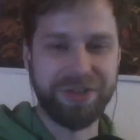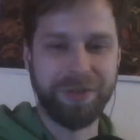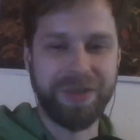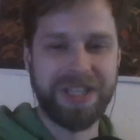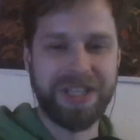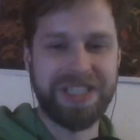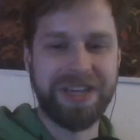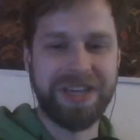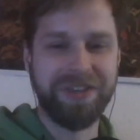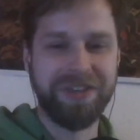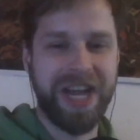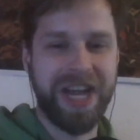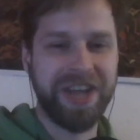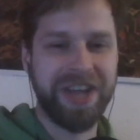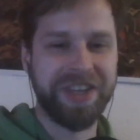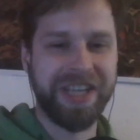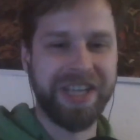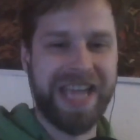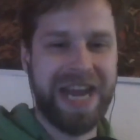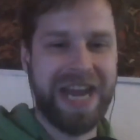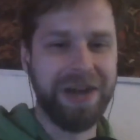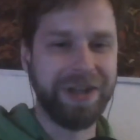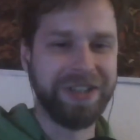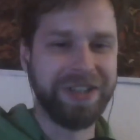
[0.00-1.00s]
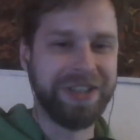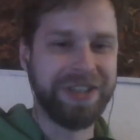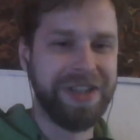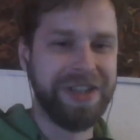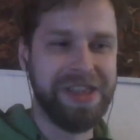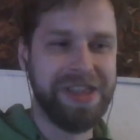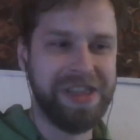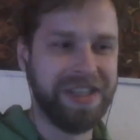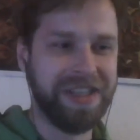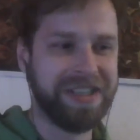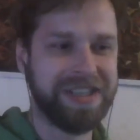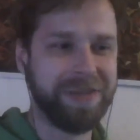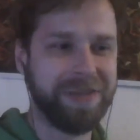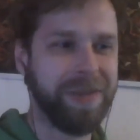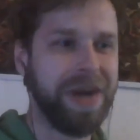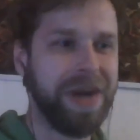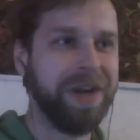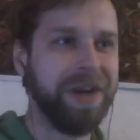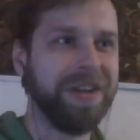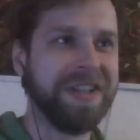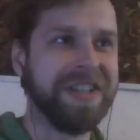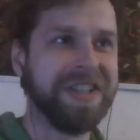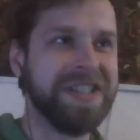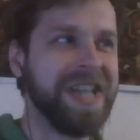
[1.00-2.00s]
that every other character in this
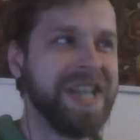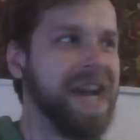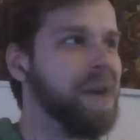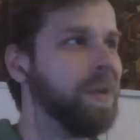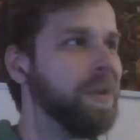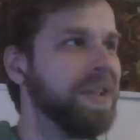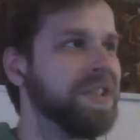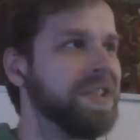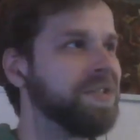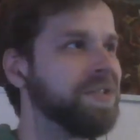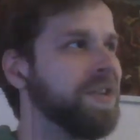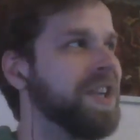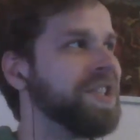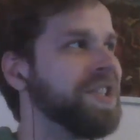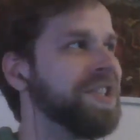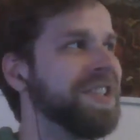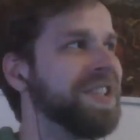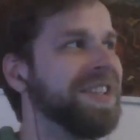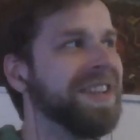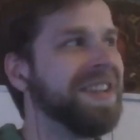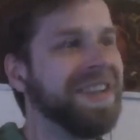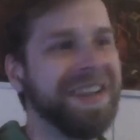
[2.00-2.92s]
American town is Russian.